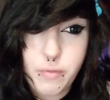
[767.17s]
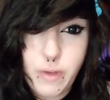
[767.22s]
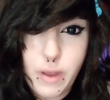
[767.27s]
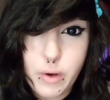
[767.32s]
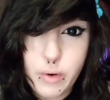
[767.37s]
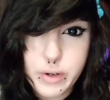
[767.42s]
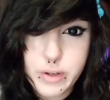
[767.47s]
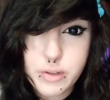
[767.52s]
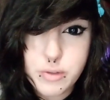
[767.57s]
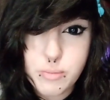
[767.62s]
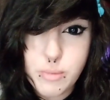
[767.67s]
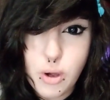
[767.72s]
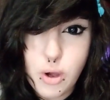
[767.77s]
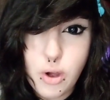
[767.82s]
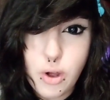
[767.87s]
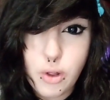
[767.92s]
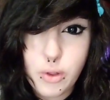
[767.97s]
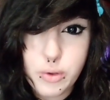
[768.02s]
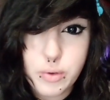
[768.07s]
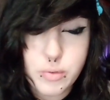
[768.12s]
very
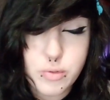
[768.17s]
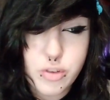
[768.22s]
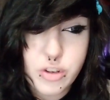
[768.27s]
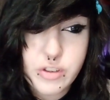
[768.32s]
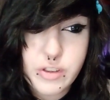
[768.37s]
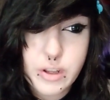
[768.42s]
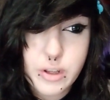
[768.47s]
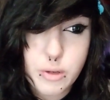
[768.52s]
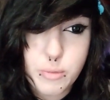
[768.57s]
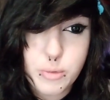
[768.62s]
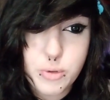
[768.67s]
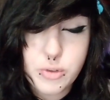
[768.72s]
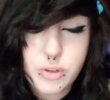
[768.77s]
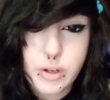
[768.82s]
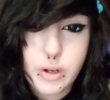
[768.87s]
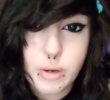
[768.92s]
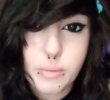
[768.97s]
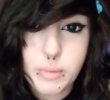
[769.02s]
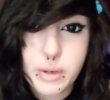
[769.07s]
small who just had their music on